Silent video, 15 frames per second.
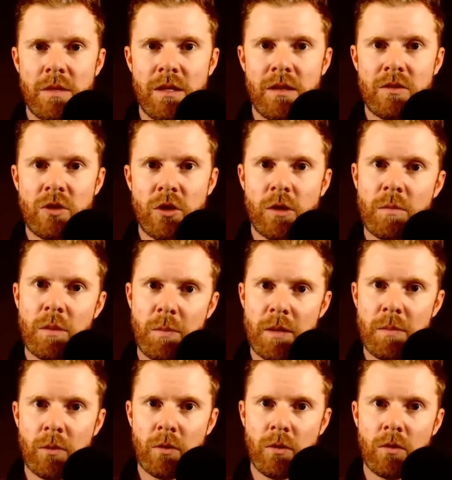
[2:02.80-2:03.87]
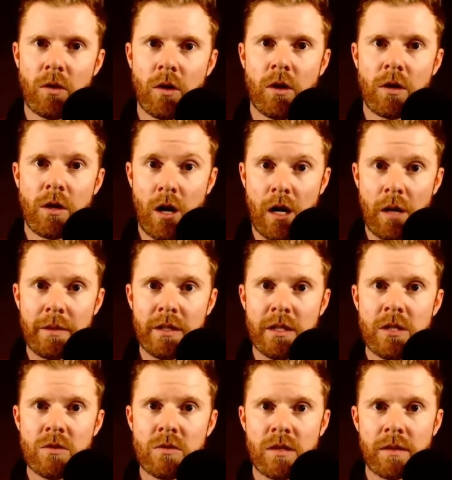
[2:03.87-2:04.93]
the term that people are commonly
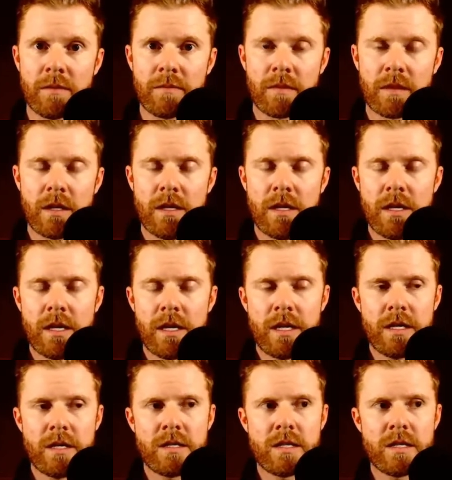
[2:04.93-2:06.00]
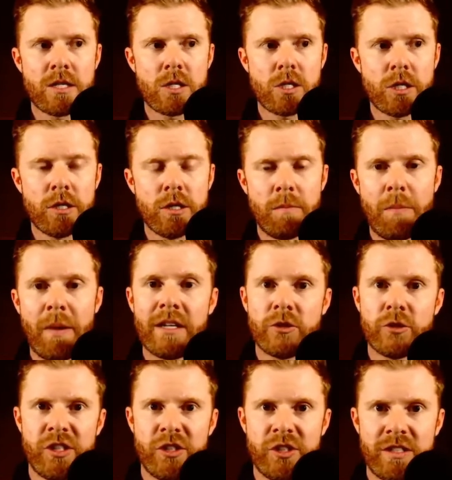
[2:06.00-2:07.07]
using, is this term
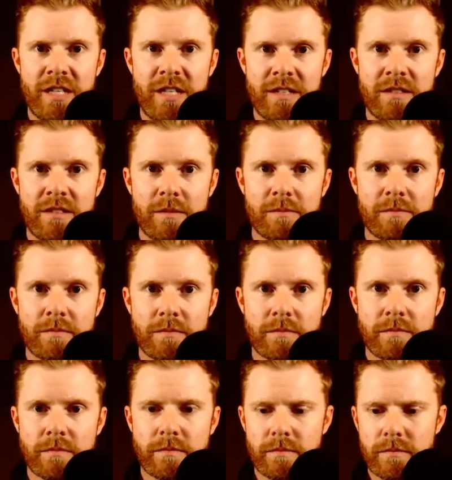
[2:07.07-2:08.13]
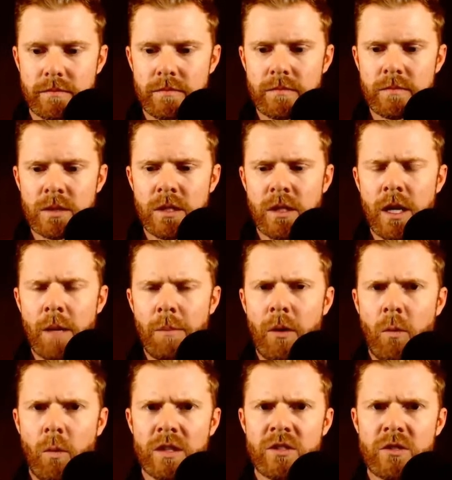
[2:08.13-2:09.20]
penetration testing. But
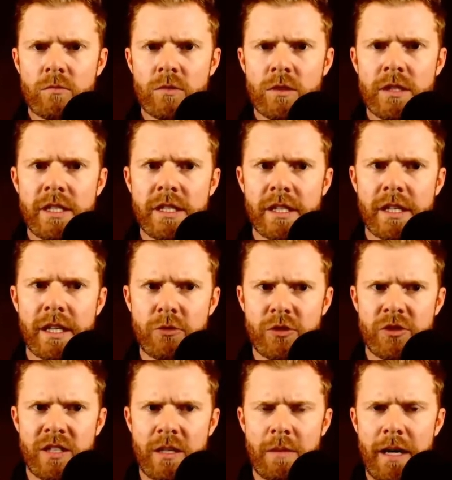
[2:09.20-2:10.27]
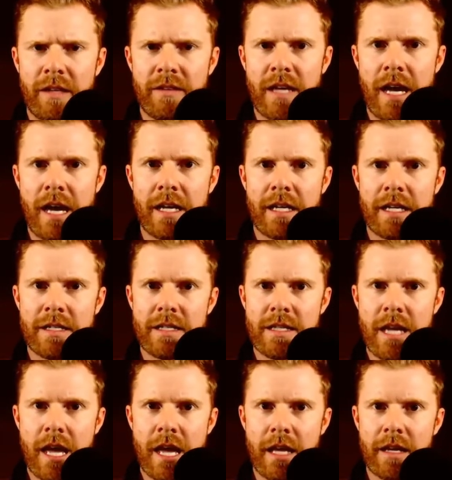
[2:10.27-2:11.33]
what's really interesting about that is
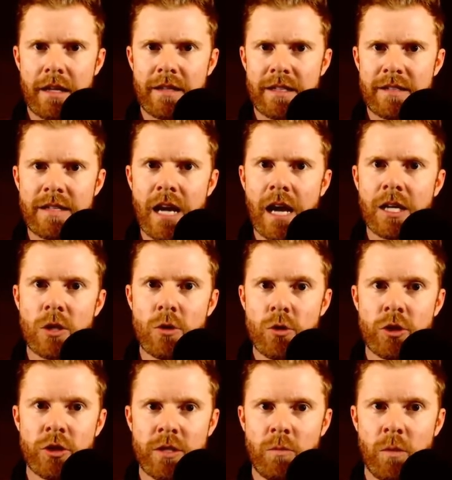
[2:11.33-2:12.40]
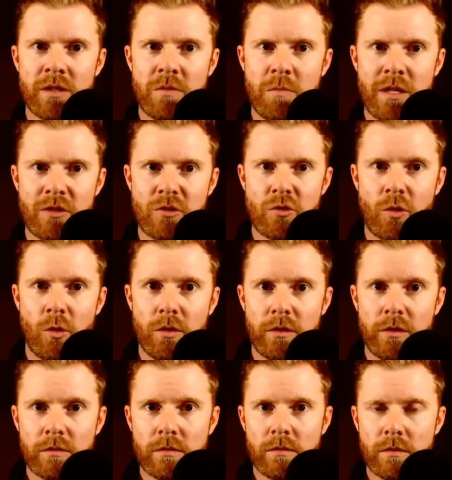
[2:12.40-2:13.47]
that that's not usually what's being sold.
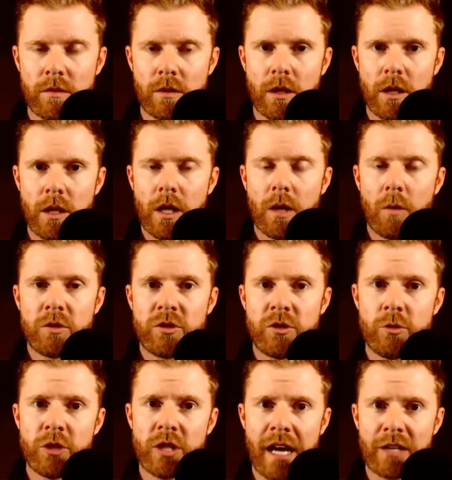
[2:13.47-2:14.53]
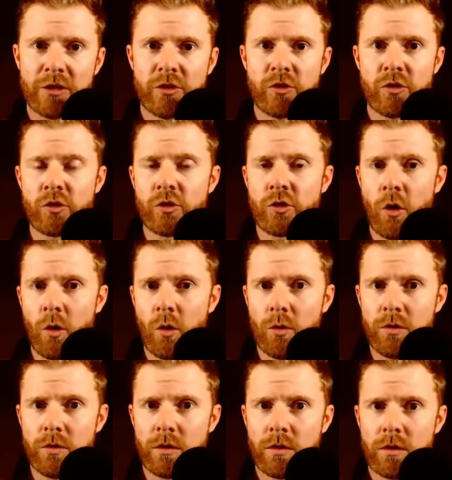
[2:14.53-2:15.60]
What's usually actually
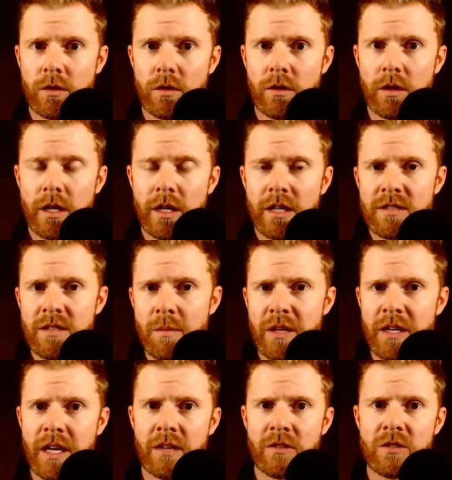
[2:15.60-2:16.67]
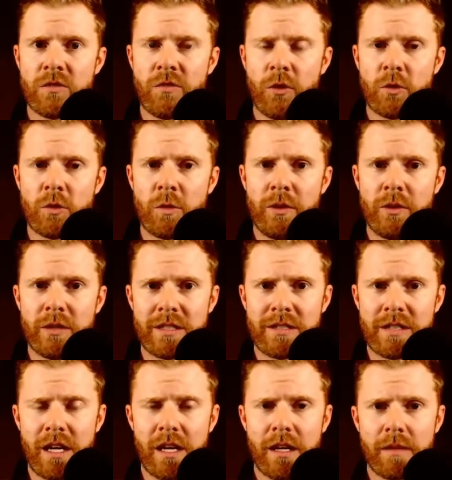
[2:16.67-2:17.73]
sold is something else. It's vulnerability
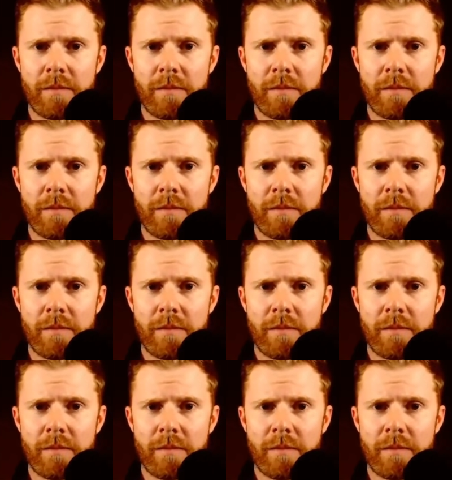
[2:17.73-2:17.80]
scanning.